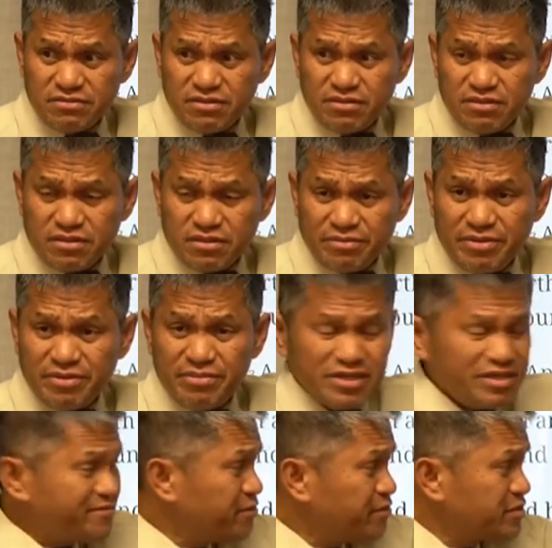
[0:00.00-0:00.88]
Remember
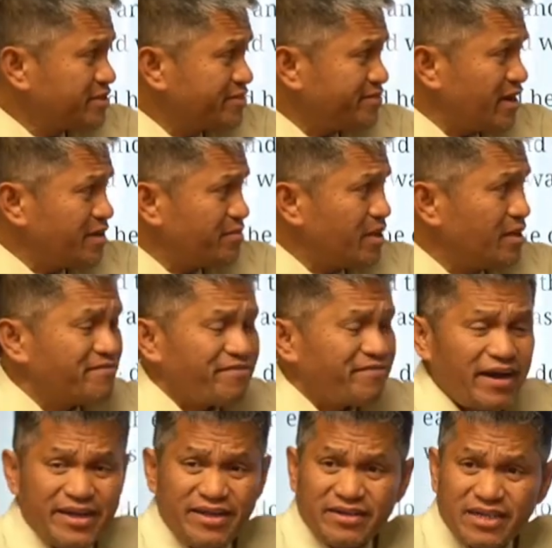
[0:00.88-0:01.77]
the false revival?
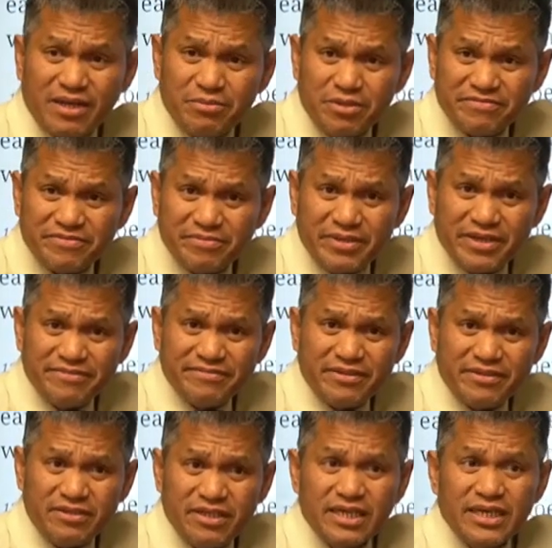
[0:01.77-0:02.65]
Fire come down from
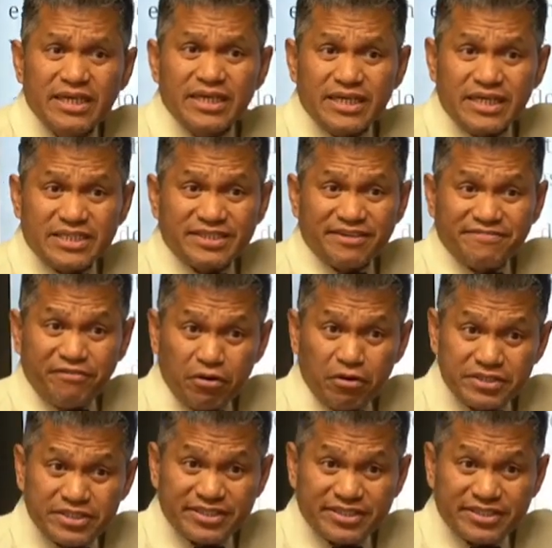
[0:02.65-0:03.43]
heaven is a false